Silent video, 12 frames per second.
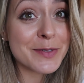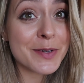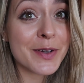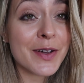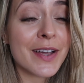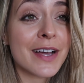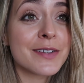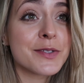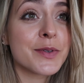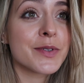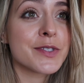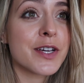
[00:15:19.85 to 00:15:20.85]
which we're going out
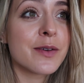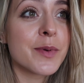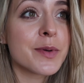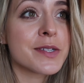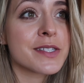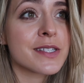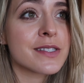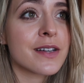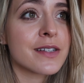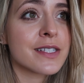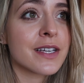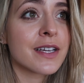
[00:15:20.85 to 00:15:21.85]
to in October, which is
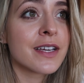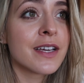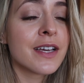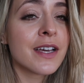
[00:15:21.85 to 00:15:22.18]
exciting.